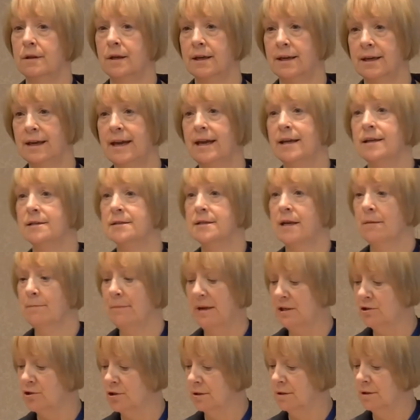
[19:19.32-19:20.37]
again, as I
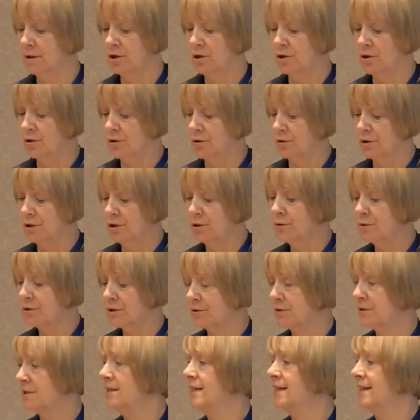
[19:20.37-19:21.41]
mentioned, your
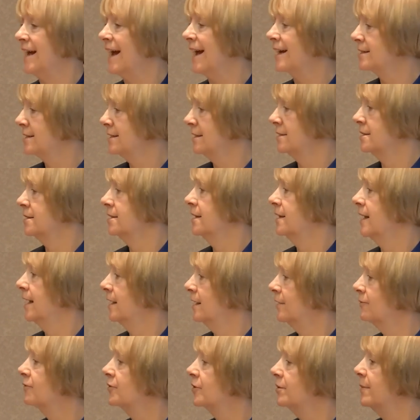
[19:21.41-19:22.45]
users need access to
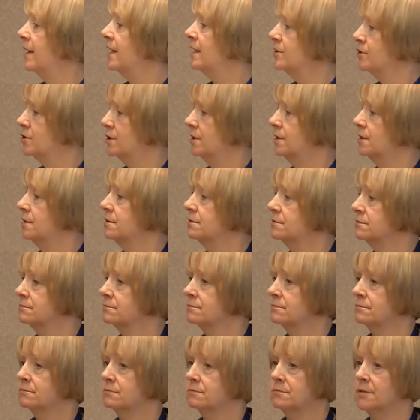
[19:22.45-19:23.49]
that information
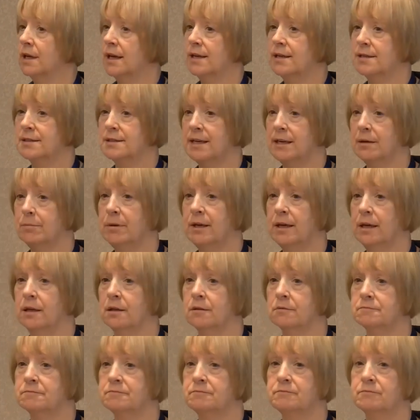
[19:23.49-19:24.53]
ASAP,
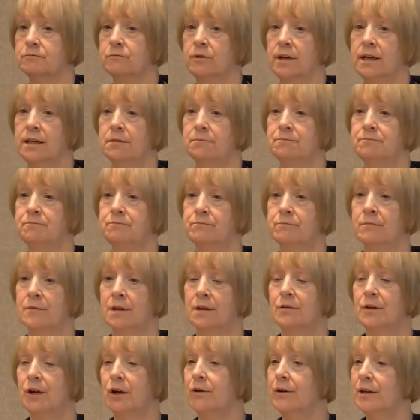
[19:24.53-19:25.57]
right?
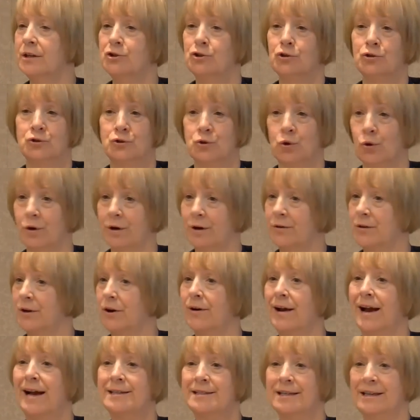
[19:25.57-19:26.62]
They're at your door.
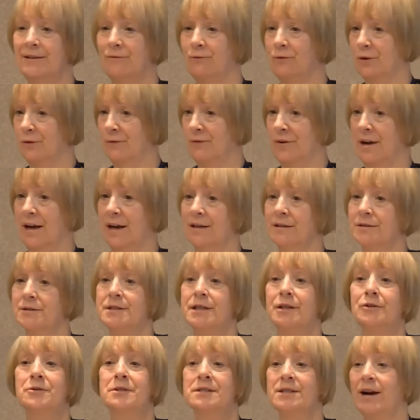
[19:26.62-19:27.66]
They're asking for
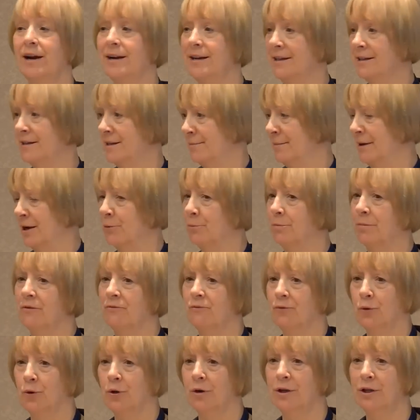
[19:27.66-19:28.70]
files. They're signing them out
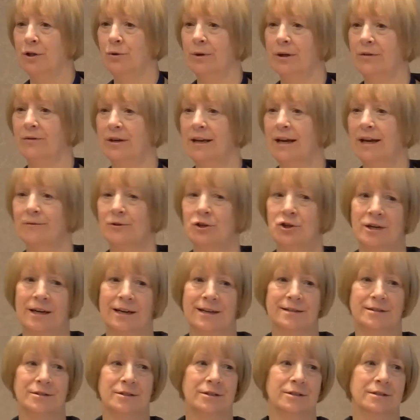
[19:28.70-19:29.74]
before you even have a
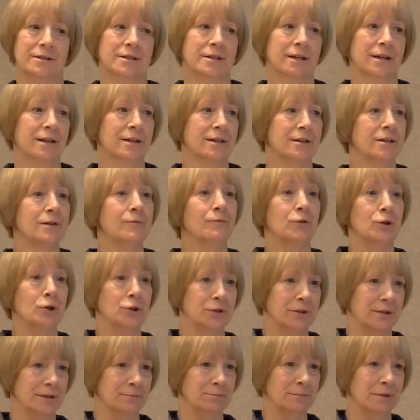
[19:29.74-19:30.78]
chance to
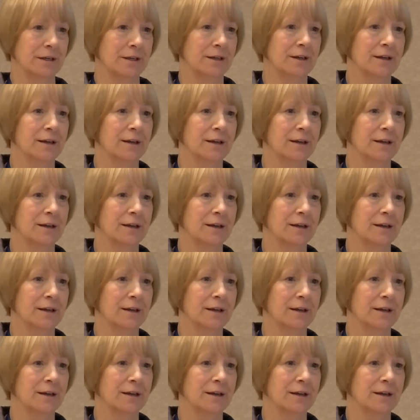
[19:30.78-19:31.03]
convert them.